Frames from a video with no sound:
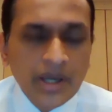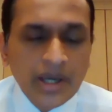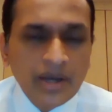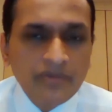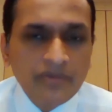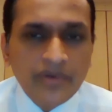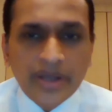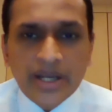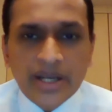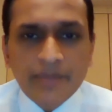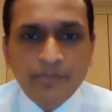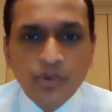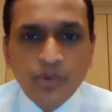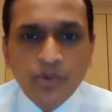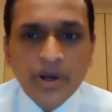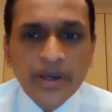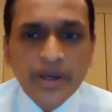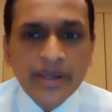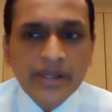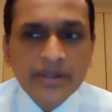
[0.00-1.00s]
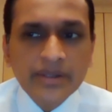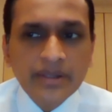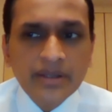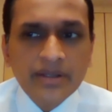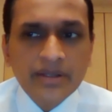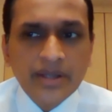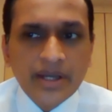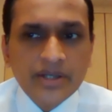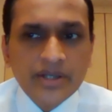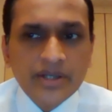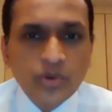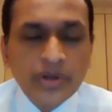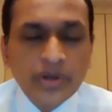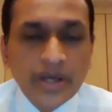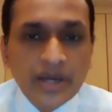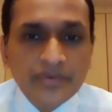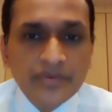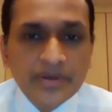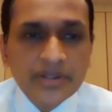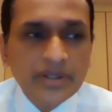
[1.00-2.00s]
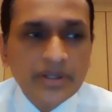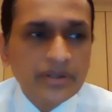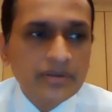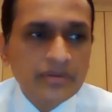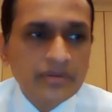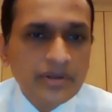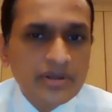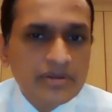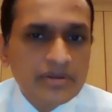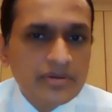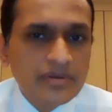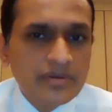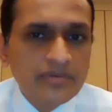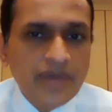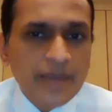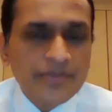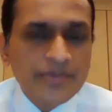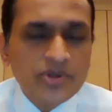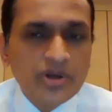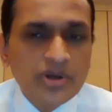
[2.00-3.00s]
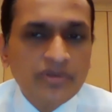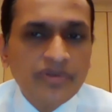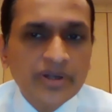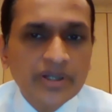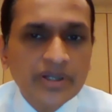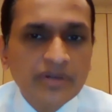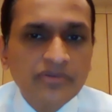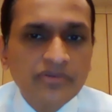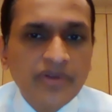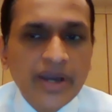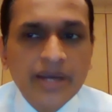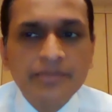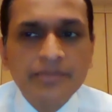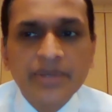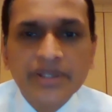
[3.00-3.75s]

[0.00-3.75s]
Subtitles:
very poor health and yet don't have it, and they're absolutely fit and fine,